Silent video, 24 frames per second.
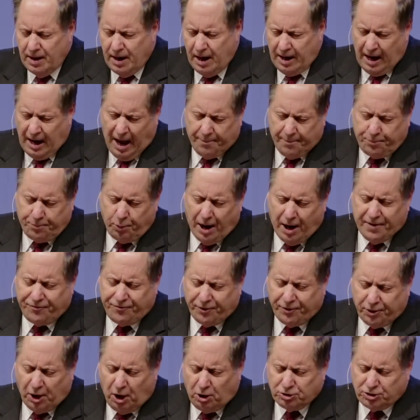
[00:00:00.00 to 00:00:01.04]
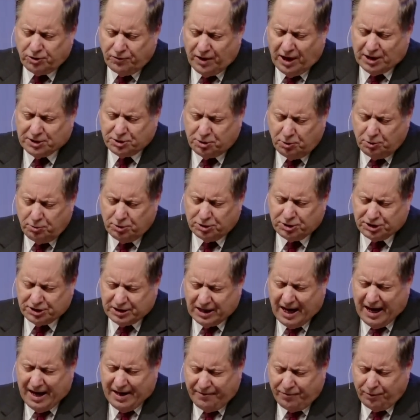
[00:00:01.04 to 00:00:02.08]
And I pray for those of us who are
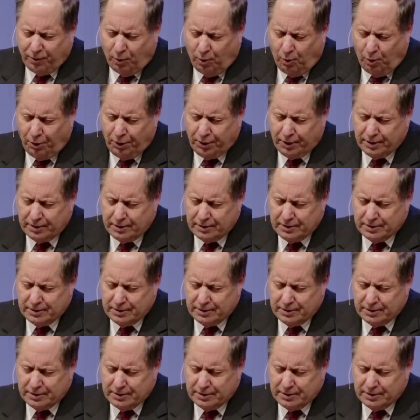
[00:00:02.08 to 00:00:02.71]
saved, Lord.